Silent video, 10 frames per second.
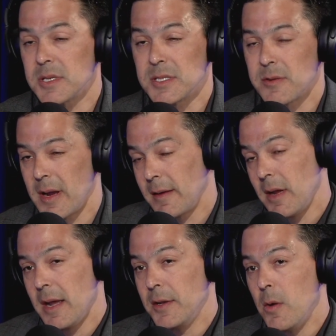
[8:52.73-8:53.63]
And so I,
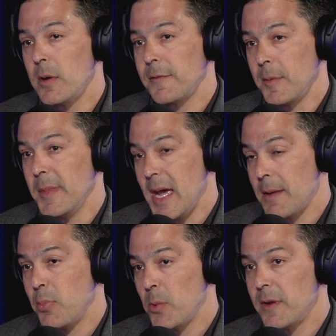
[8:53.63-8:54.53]
I know it from
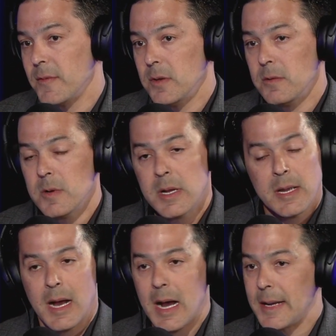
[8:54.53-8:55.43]
that point of view.
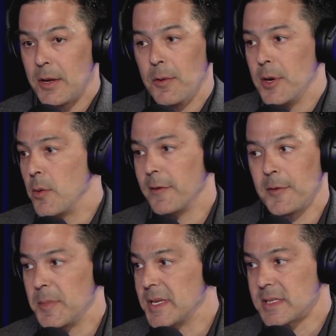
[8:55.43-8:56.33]
I don't know it
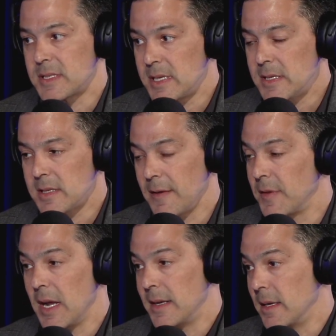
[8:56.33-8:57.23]
from this seat. I,
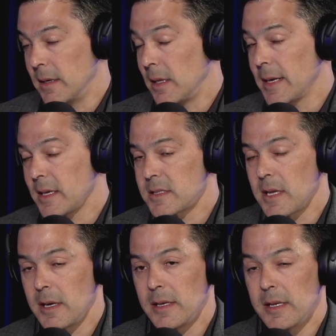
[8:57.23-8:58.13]
I didn't, and like I
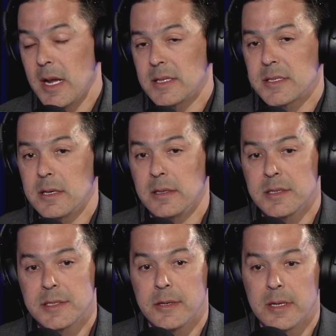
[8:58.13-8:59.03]
said, I did not sit on
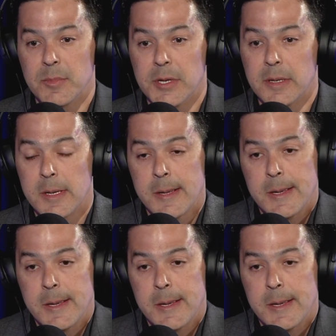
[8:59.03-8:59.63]
the steering committee.